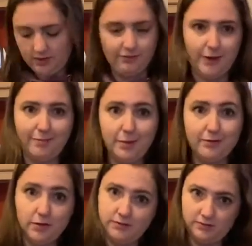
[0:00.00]
If you have bird
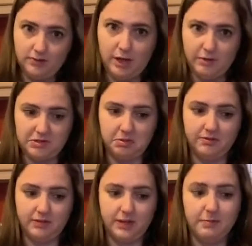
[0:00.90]
food, that works
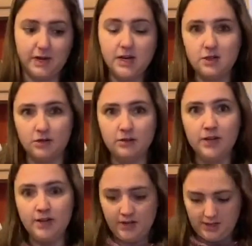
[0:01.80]
perfectly, but I don't,
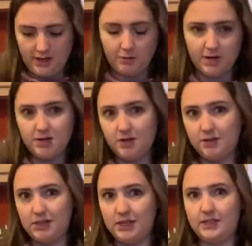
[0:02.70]
and I wanted to use
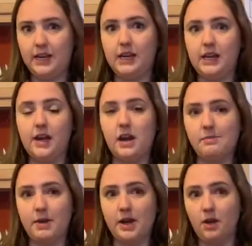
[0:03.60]
things that I could get on
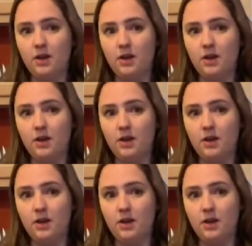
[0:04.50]
my